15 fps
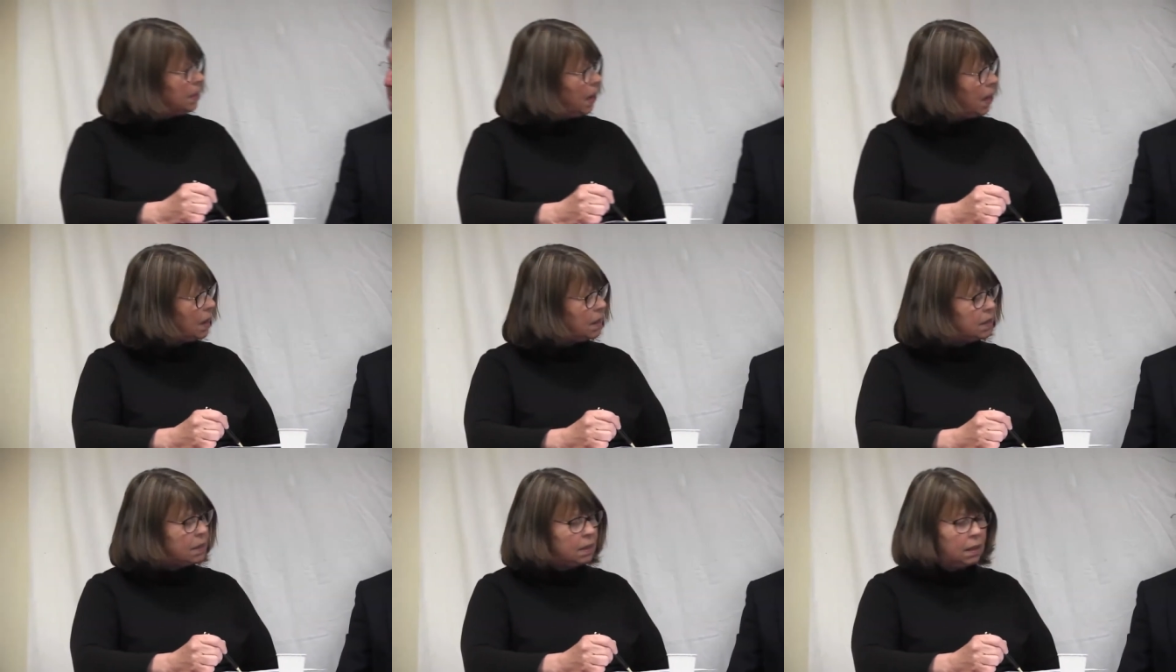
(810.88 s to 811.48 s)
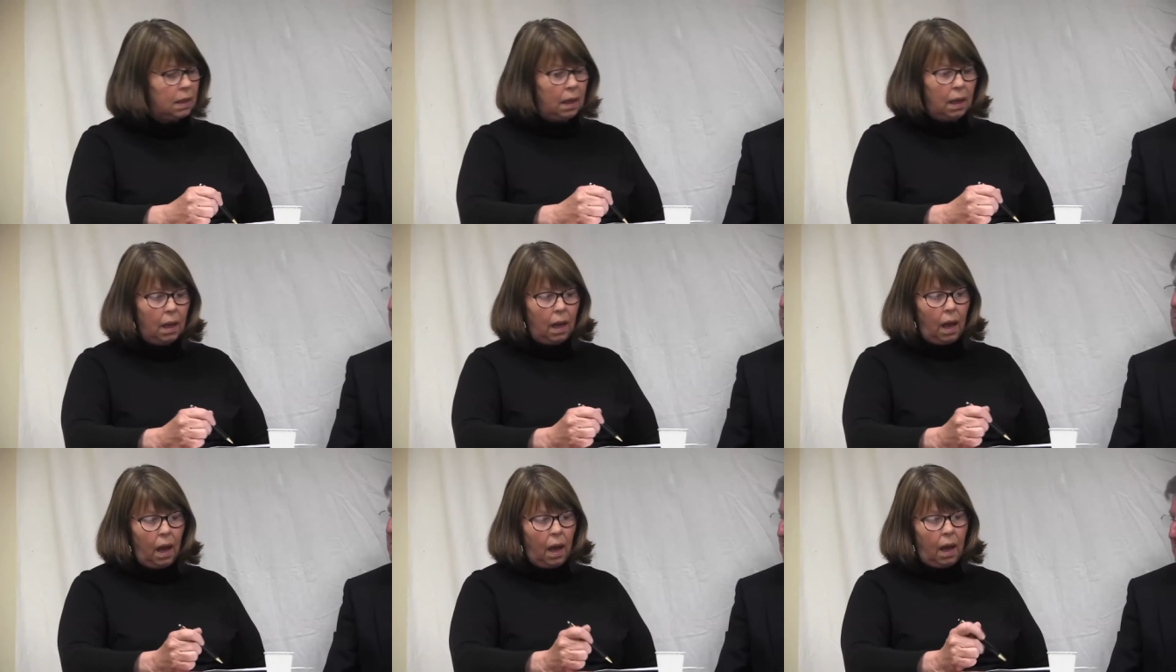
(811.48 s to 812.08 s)
tax? Sure.
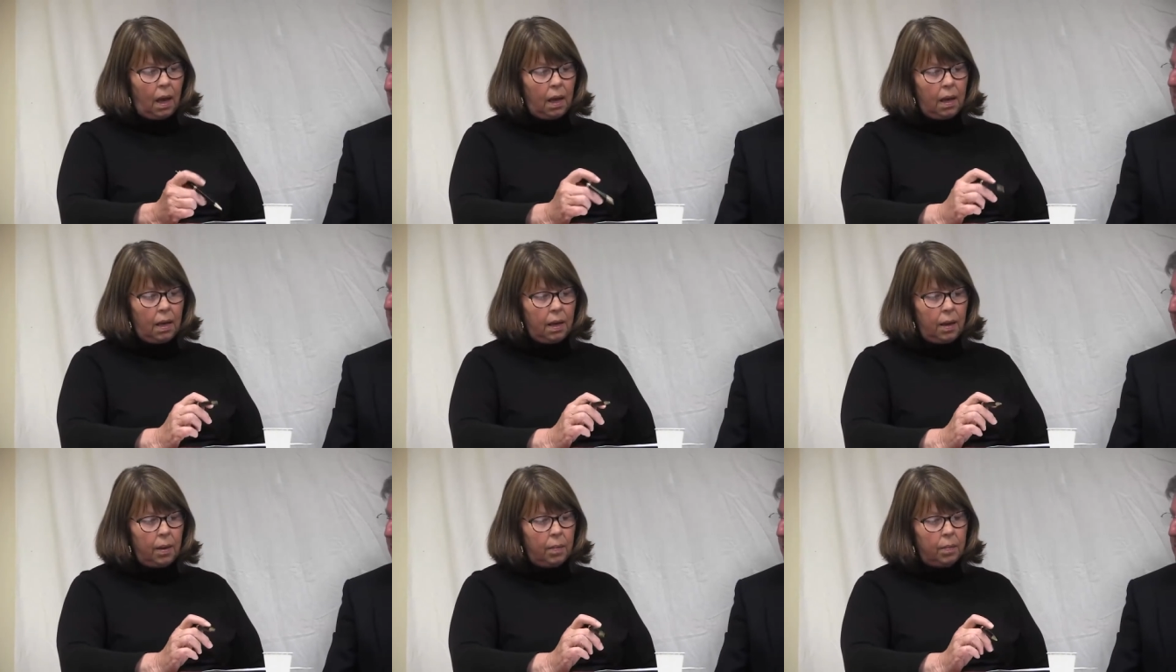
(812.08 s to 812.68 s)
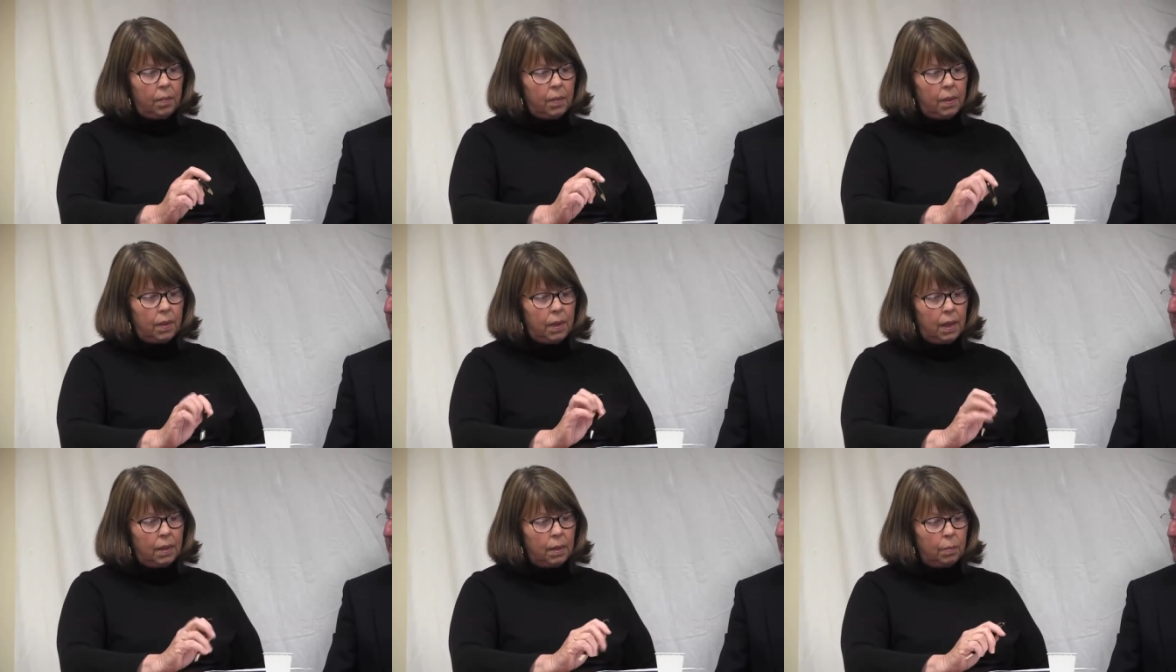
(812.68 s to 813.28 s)

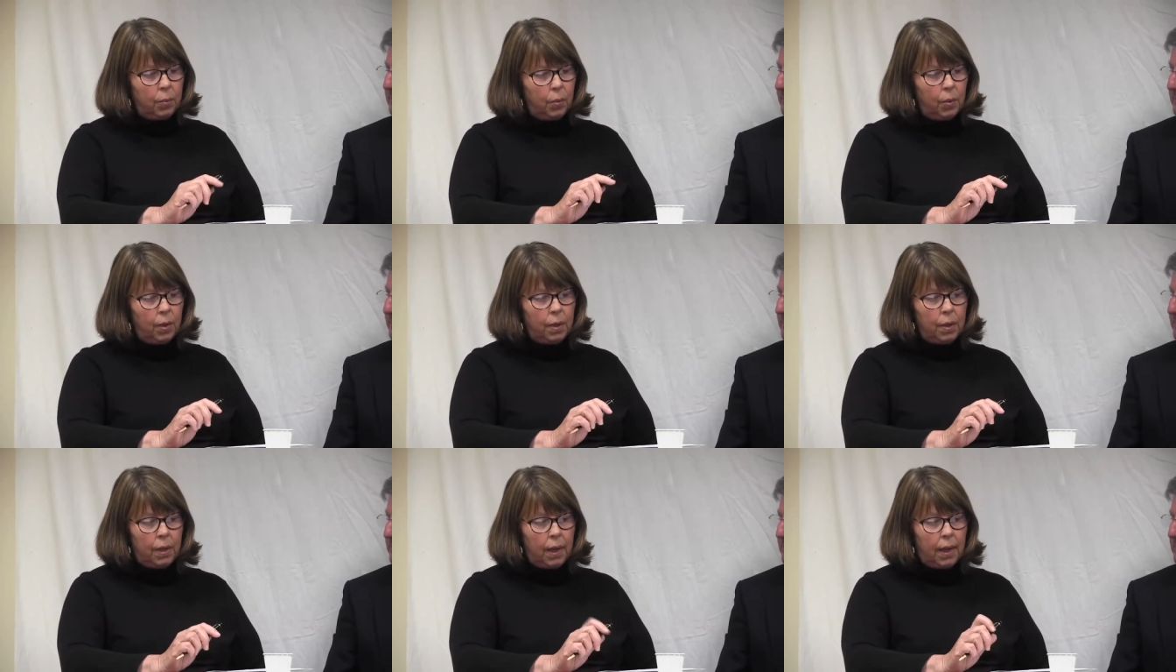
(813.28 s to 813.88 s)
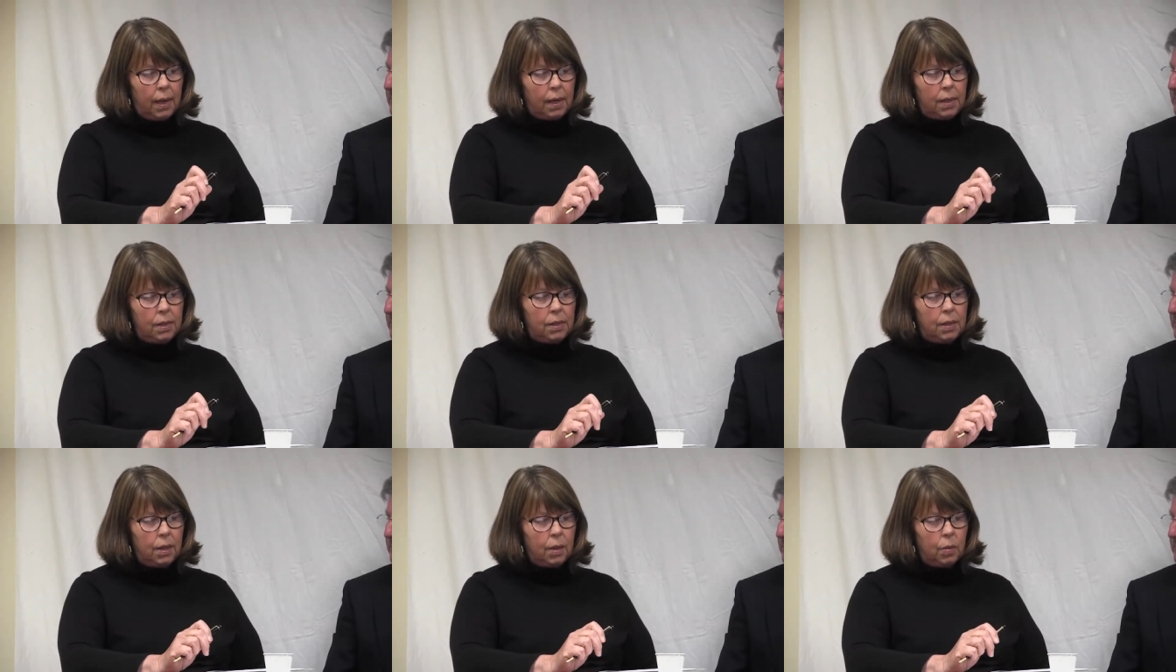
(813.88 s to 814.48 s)
That the board
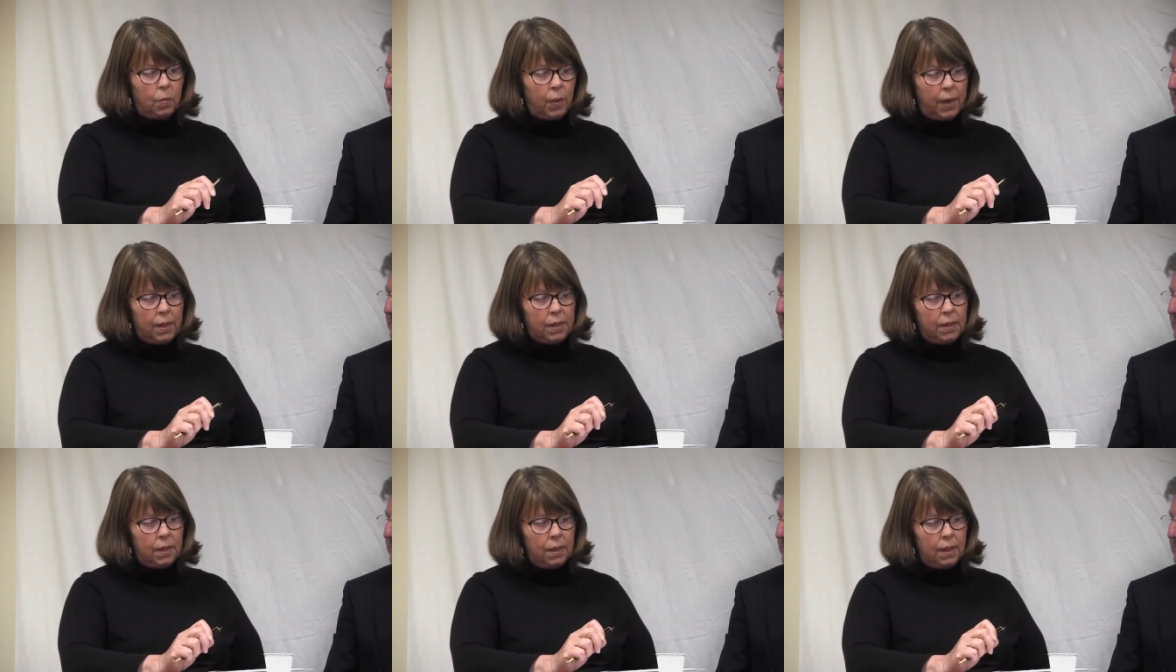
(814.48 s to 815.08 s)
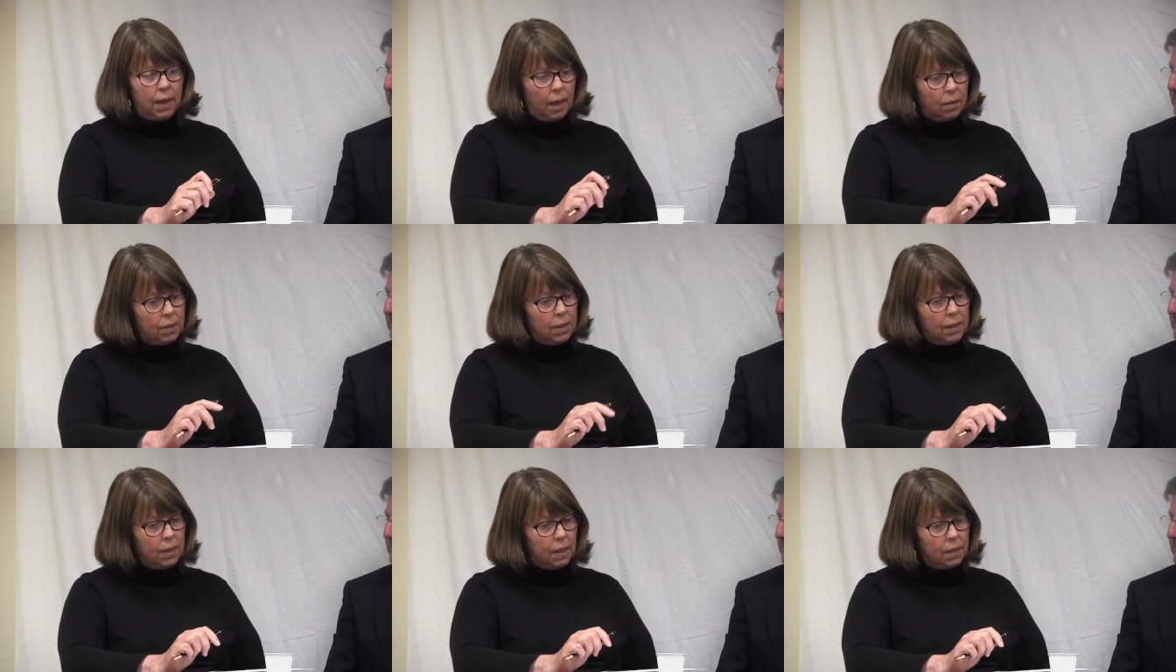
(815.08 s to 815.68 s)
has raised the
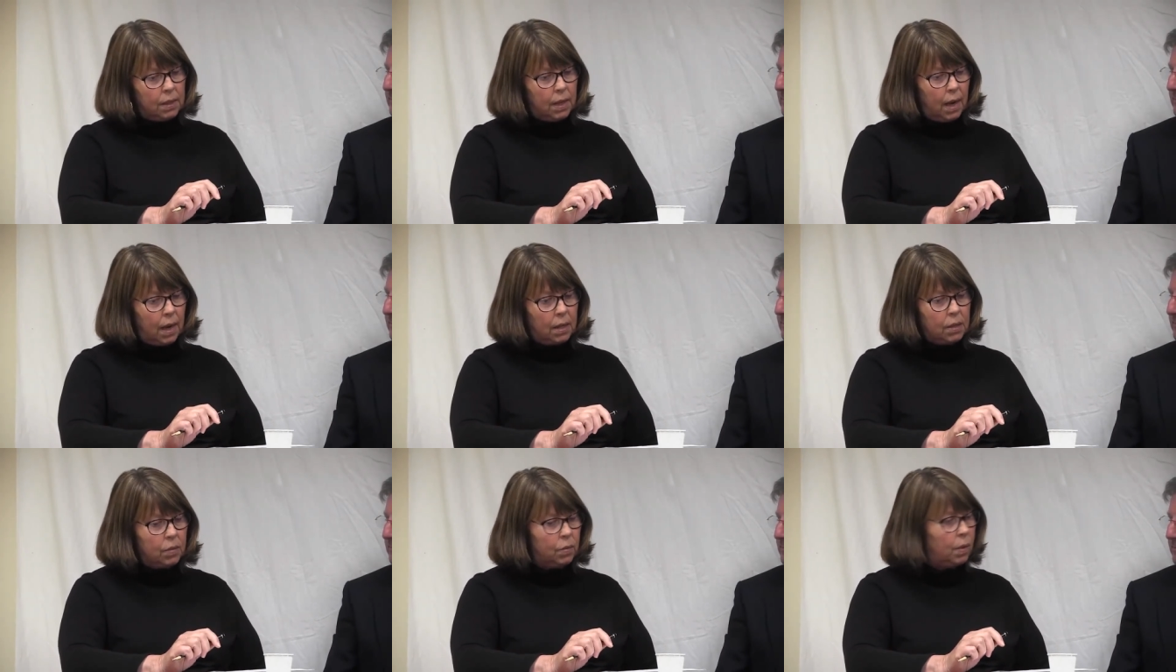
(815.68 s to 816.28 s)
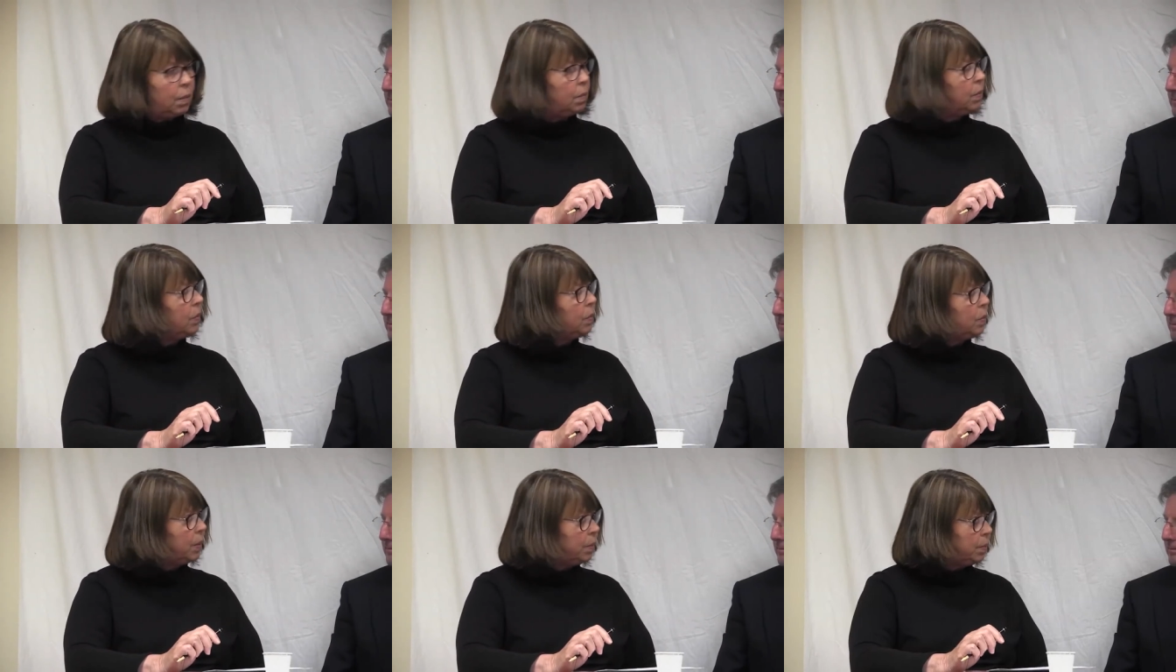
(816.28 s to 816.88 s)
county sales tax from
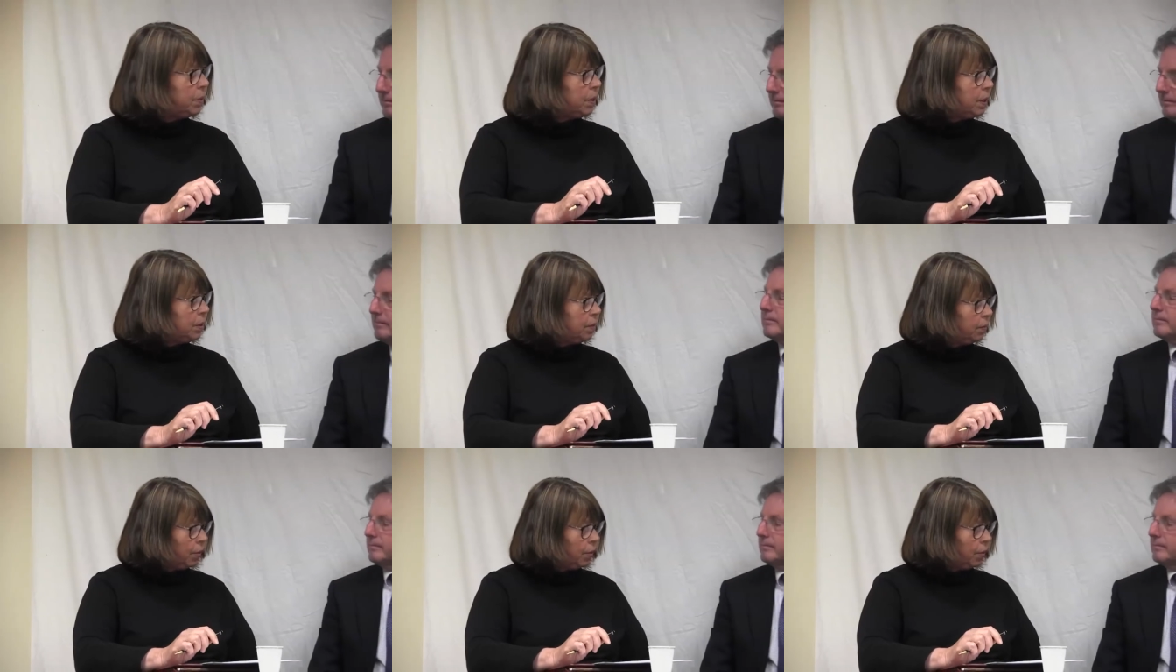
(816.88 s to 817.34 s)
3% to